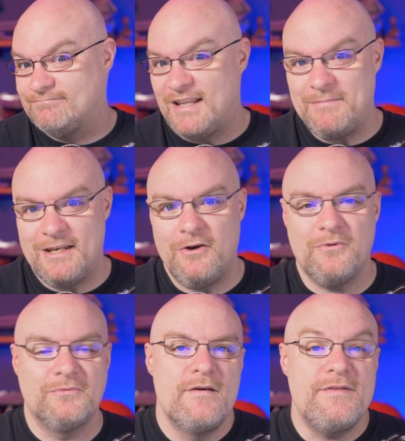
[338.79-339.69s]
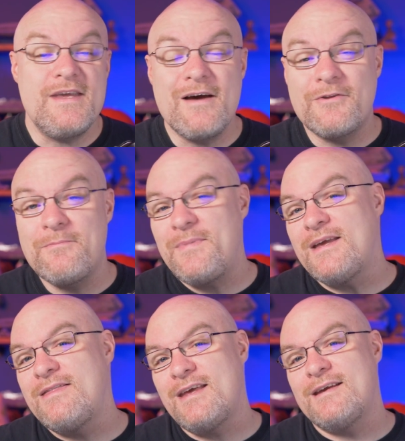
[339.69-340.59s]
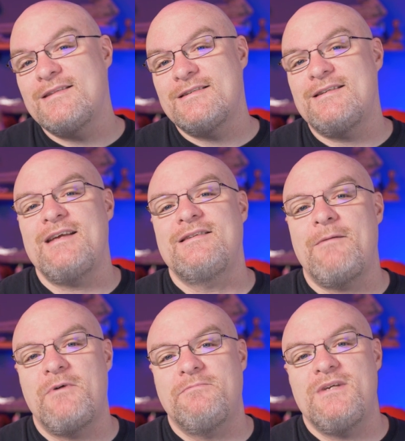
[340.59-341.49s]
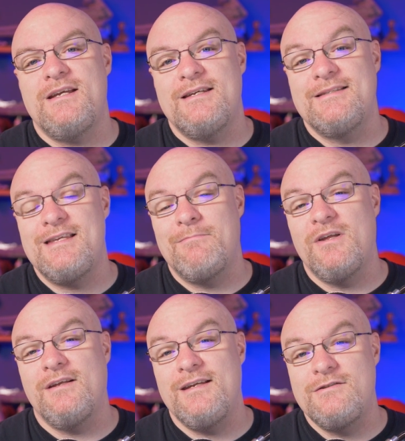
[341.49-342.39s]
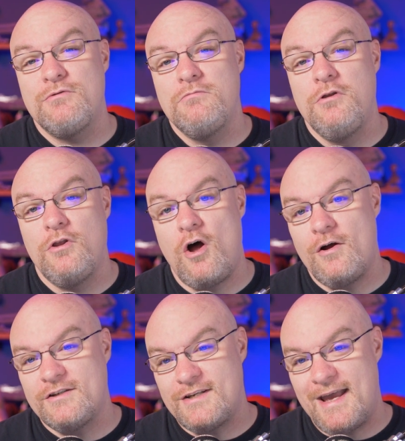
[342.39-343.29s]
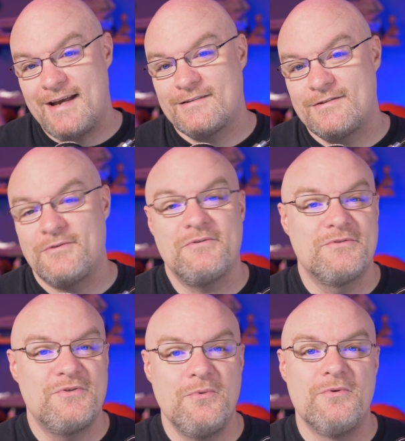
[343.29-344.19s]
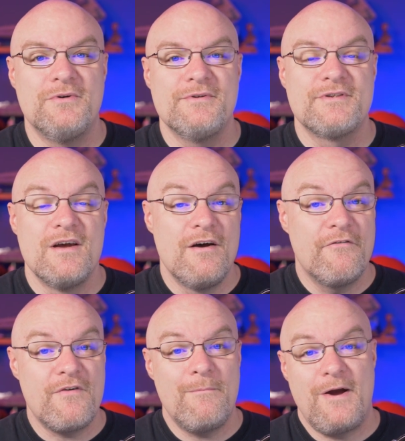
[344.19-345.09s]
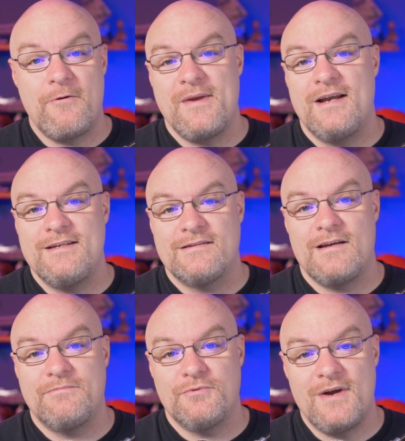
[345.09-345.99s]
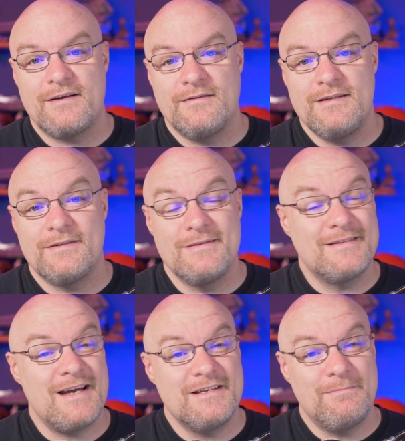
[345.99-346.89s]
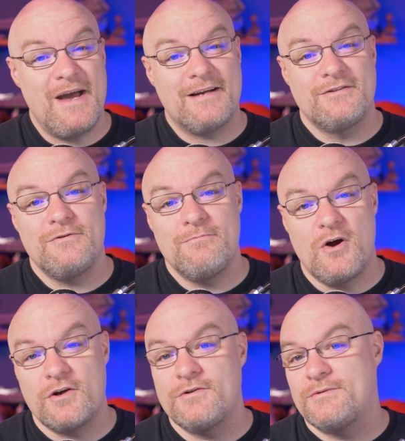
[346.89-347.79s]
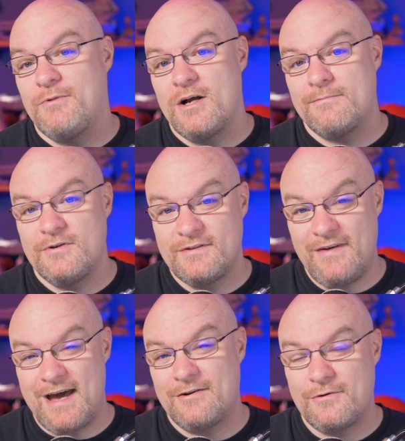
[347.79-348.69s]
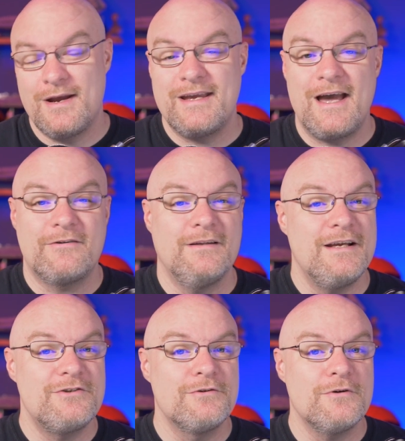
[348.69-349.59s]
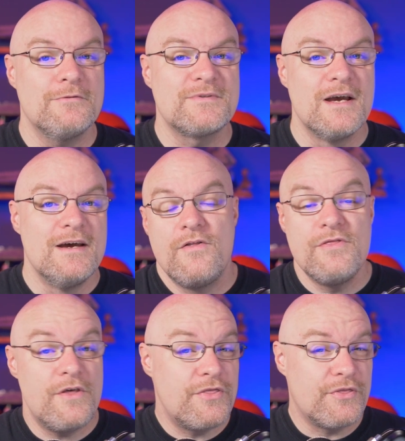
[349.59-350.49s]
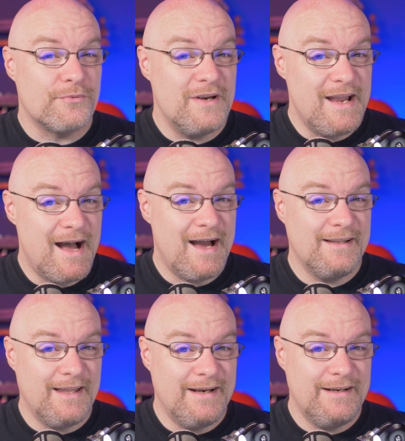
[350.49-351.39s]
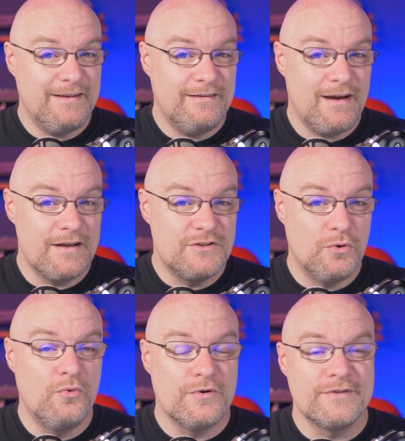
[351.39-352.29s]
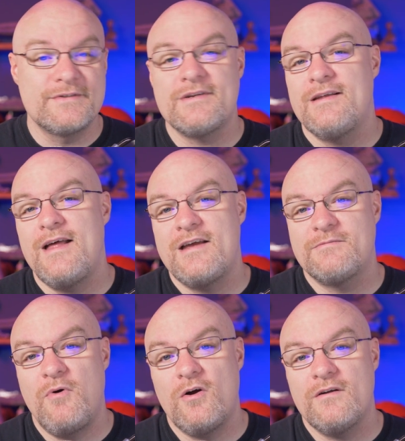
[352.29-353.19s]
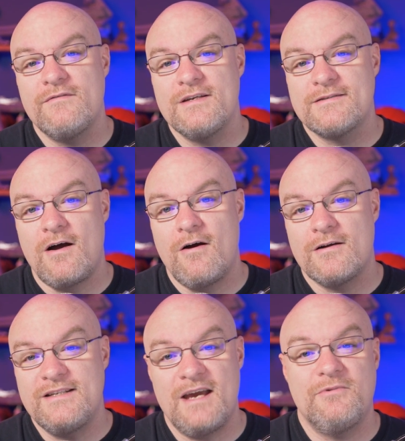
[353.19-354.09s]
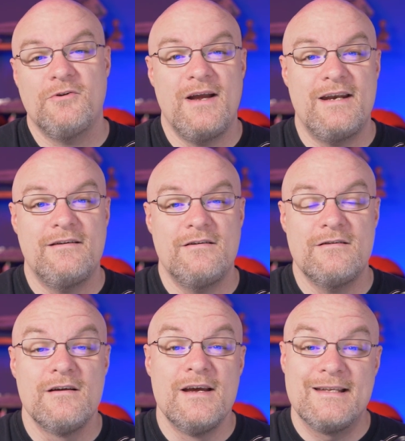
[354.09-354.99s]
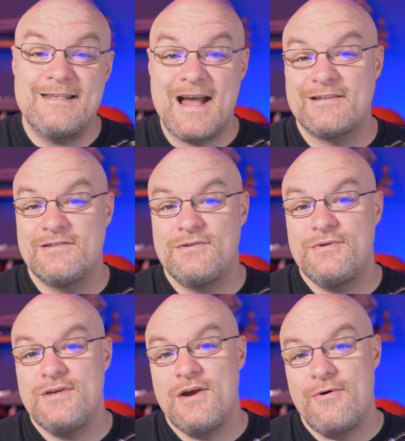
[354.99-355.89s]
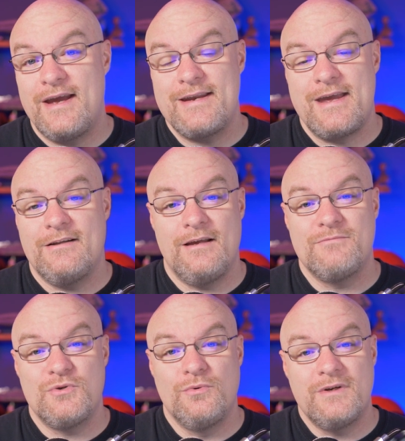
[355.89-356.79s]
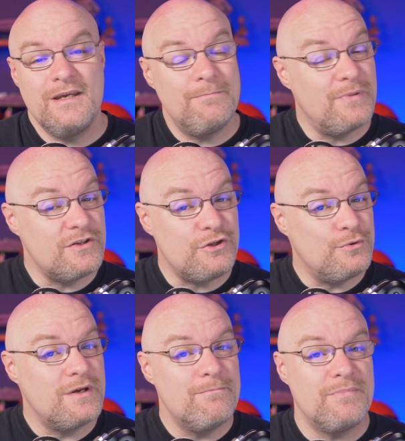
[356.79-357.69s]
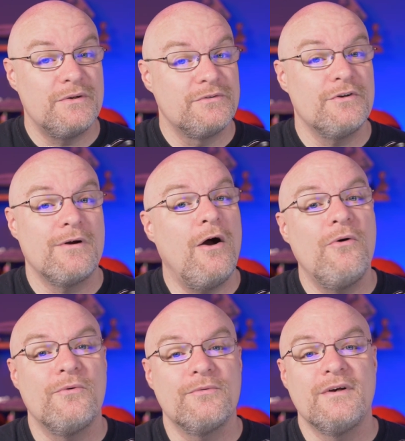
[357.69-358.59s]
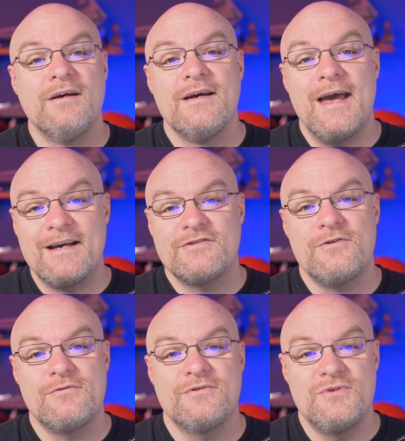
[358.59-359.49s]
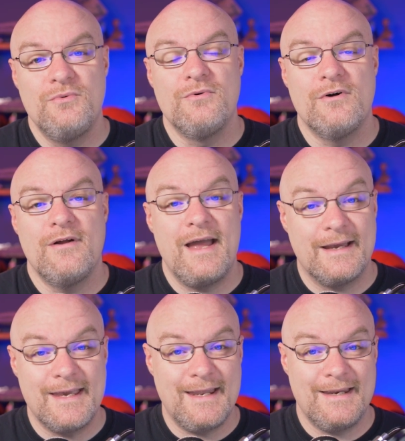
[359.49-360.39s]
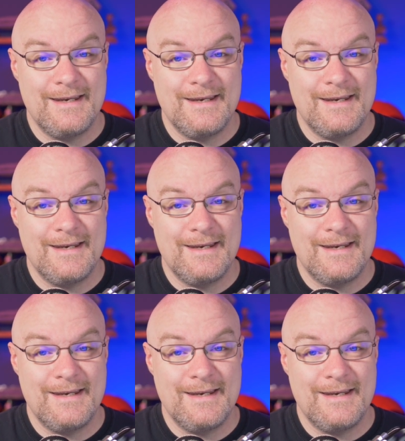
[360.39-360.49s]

Let me know. The other big thing in this desktop update is the ability to launch external tools from Power B I Desktop directly. So this ties back to Marco's blog post of how to create calculation groups. The three highlighted tools as part of this are Tabular Editor, DAX Studio, and A L M Toolkit, but you can build your own external tool and get it